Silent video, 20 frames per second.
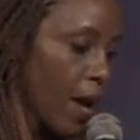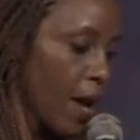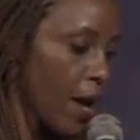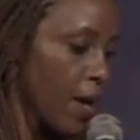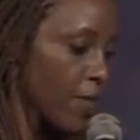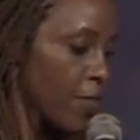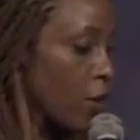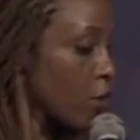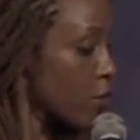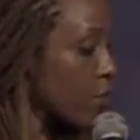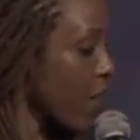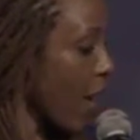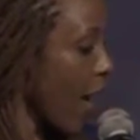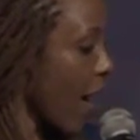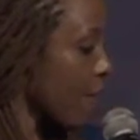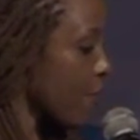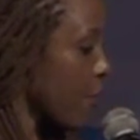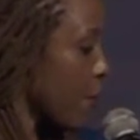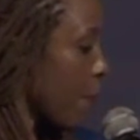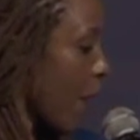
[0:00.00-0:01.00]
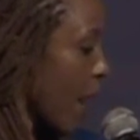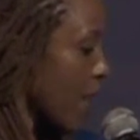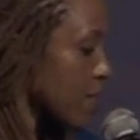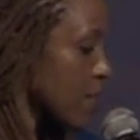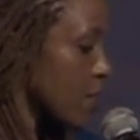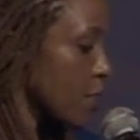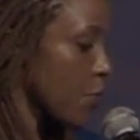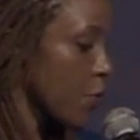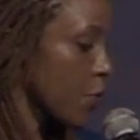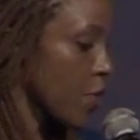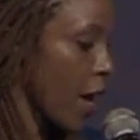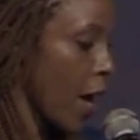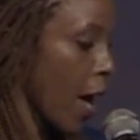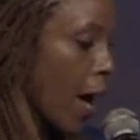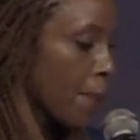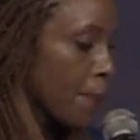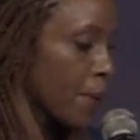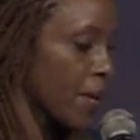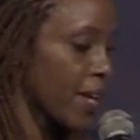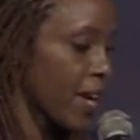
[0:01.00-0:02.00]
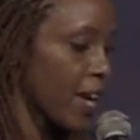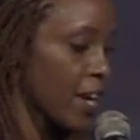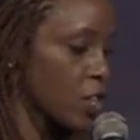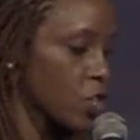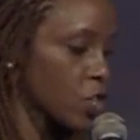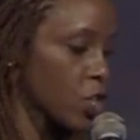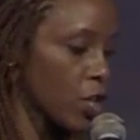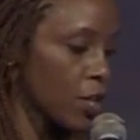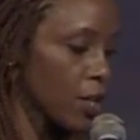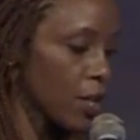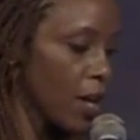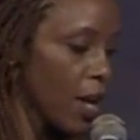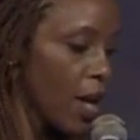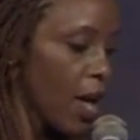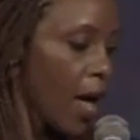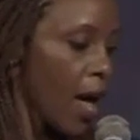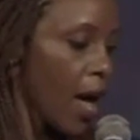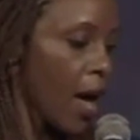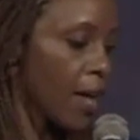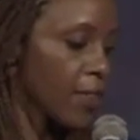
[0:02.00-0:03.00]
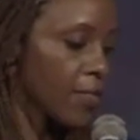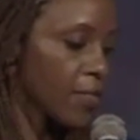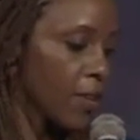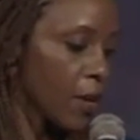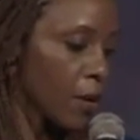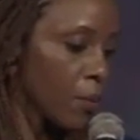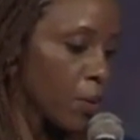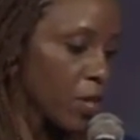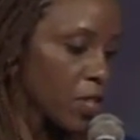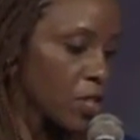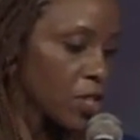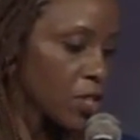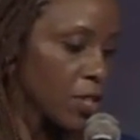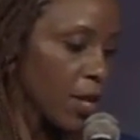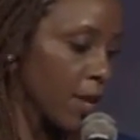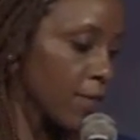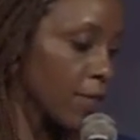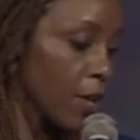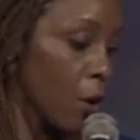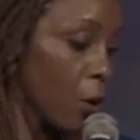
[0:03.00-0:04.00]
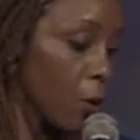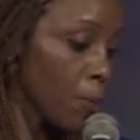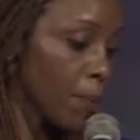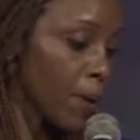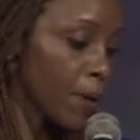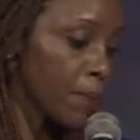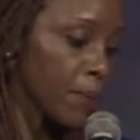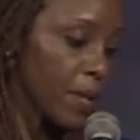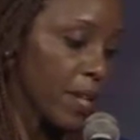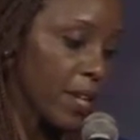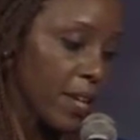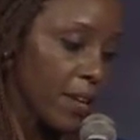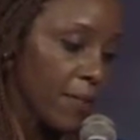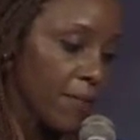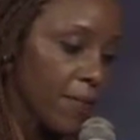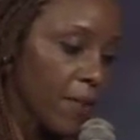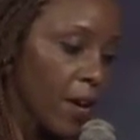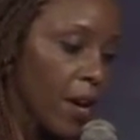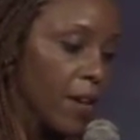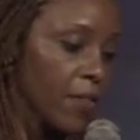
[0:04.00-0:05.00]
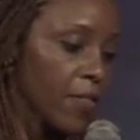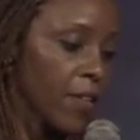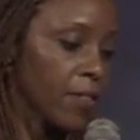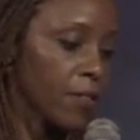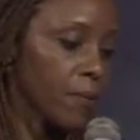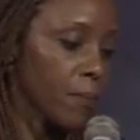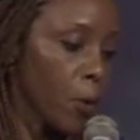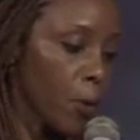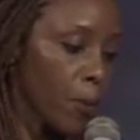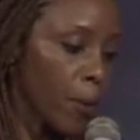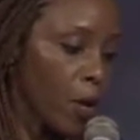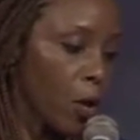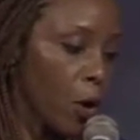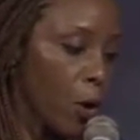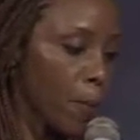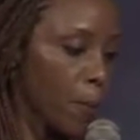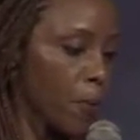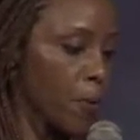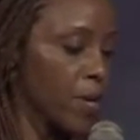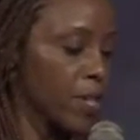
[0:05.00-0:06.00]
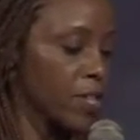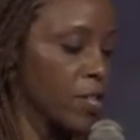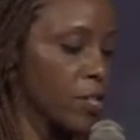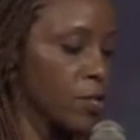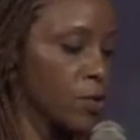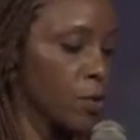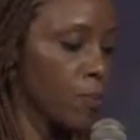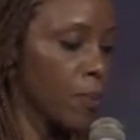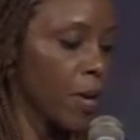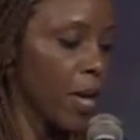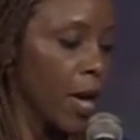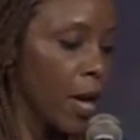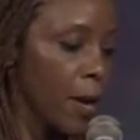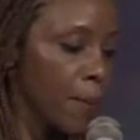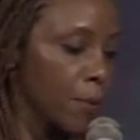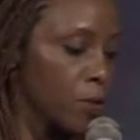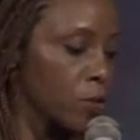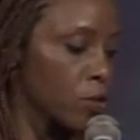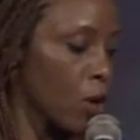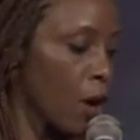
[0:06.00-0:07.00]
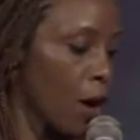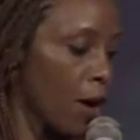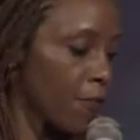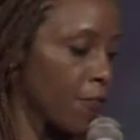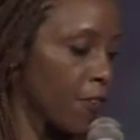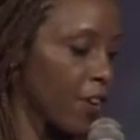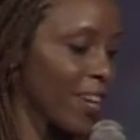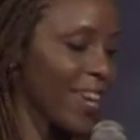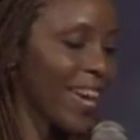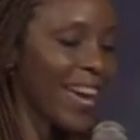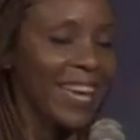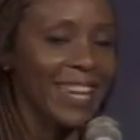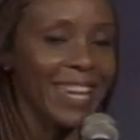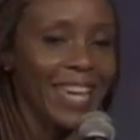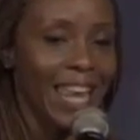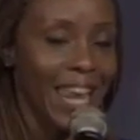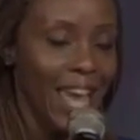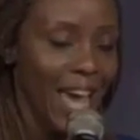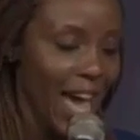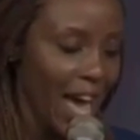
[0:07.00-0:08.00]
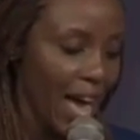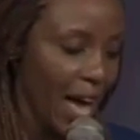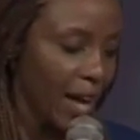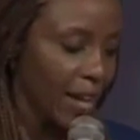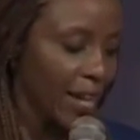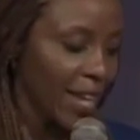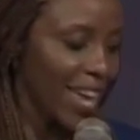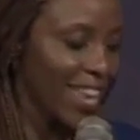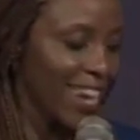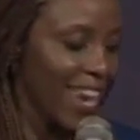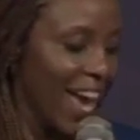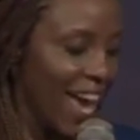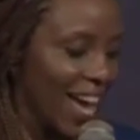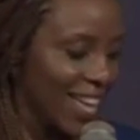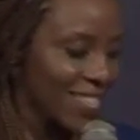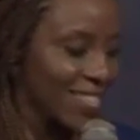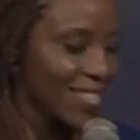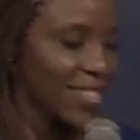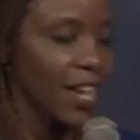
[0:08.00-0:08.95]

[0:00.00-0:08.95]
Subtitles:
They already have a patent for their application, and they hope and believe that mobile operators will be able to offer an enhanced